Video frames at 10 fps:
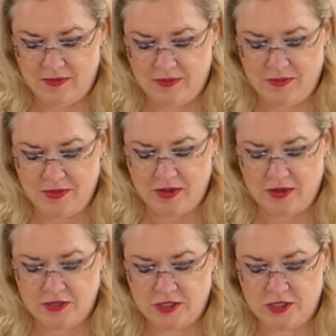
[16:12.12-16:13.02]
Oh my
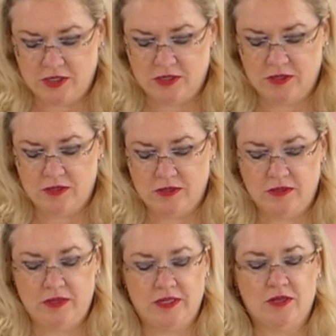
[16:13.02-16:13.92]
gosh.
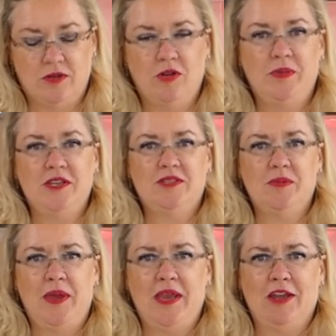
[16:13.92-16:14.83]
That's a whole piece of
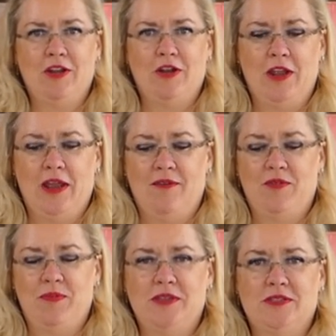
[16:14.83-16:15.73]
bacon on half
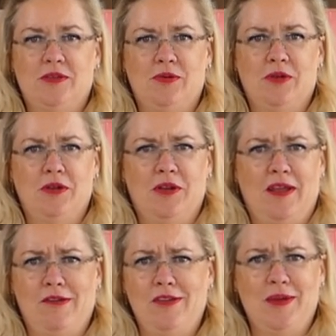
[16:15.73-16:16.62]
a piece of corn.
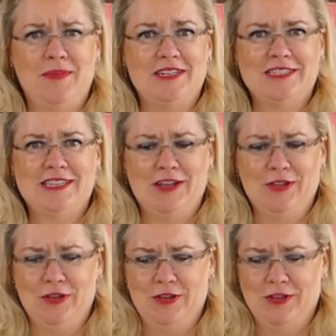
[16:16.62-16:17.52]
How yummy does that
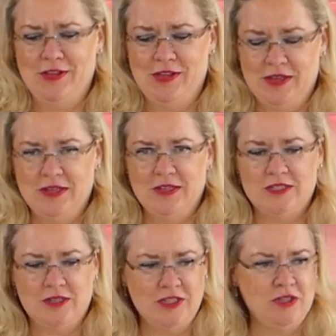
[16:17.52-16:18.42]
look?
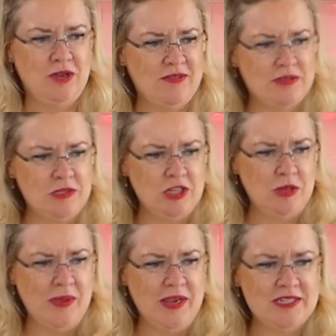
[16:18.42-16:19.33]
So I do have some
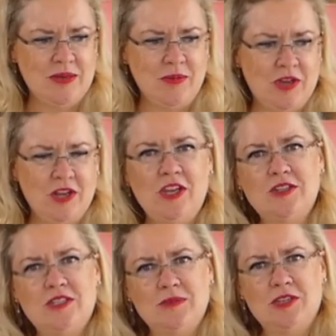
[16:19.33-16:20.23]
toothpicks that we could have
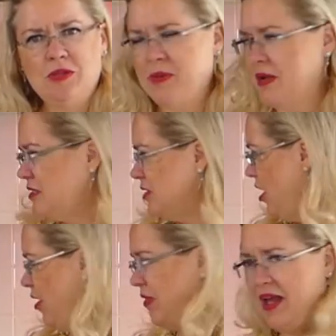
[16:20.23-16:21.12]
used some toothpicks
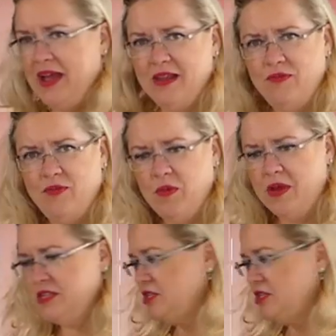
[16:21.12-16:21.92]
on that if we wanted